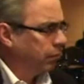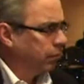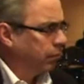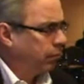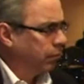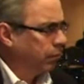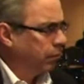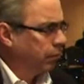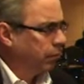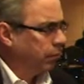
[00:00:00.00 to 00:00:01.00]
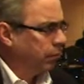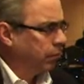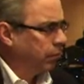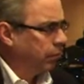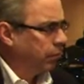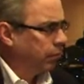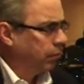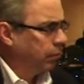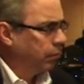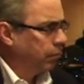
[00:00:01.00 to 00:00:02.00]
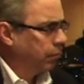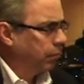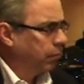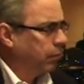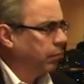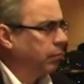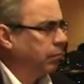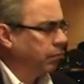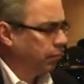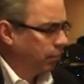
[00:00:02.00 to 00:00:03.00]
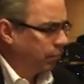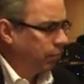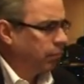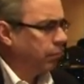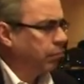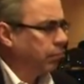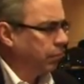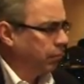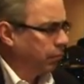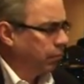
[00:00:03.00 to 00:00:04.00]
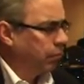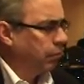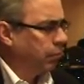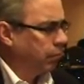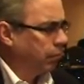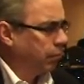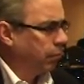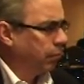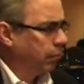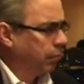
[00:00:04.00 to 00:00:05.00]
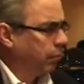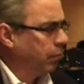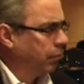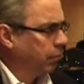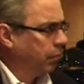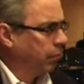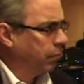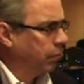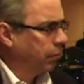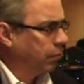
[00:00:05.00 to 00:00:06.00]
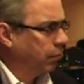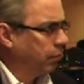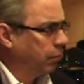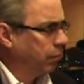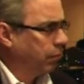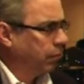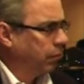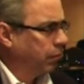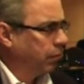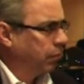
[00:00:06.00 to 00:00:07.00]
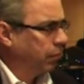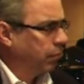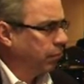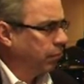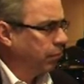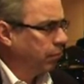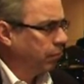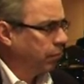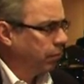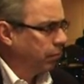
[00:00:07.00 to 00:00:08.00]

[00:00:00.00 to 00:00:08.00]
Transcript: This person isn't speaking.